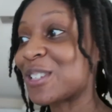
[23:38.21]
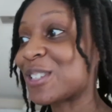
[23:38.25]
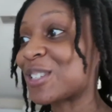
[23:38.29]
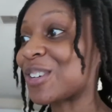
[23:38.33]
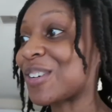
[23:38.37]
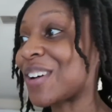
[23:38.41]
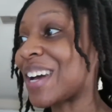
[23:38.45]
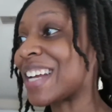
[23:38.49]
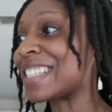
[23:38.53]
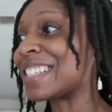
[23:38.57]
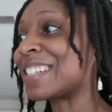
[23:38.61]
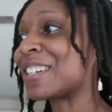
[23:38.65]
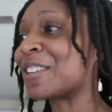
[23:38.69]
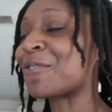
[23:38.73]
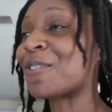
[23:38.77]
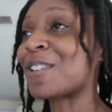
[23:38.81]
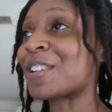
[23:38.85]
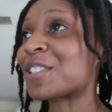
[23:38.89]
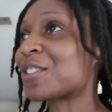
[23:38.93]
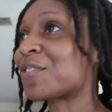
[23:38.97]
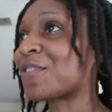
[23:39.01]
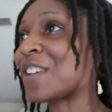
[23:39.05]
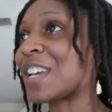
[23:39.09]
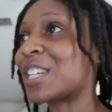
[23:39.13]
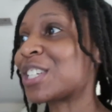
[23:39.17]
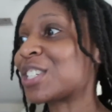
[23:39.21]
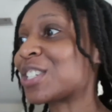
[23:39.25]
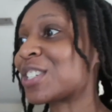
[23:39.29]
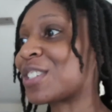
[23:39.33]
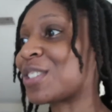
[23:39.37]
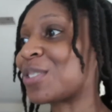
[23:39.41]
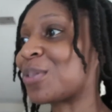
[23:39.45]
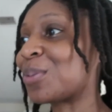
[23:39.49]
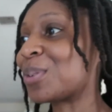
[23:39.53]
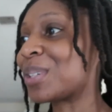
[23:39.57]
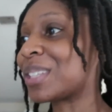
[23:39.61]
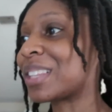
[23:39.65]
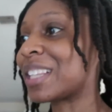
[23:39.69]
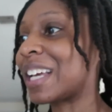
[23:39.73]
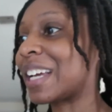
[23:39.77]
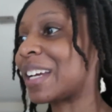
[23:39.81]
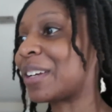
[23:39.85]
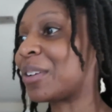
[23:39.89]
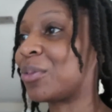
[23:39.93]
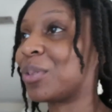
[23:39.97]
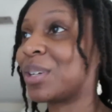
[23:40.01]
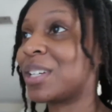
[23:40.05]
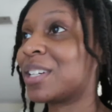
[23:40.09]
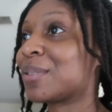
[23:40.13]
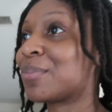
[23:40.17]
So I did a reservation
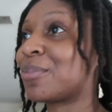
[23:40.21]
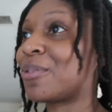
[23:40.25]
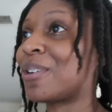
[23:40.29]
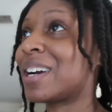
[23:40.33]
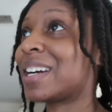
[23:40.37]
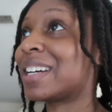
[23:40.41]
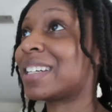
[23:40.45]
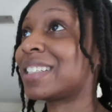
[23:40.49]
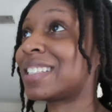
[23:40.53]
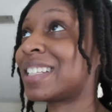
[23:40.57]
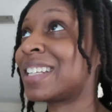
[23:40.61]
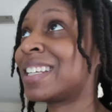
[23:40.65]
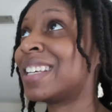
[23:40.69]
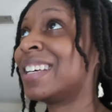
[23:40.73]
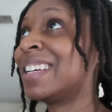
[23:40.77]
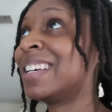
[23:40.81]
online on Enterprise.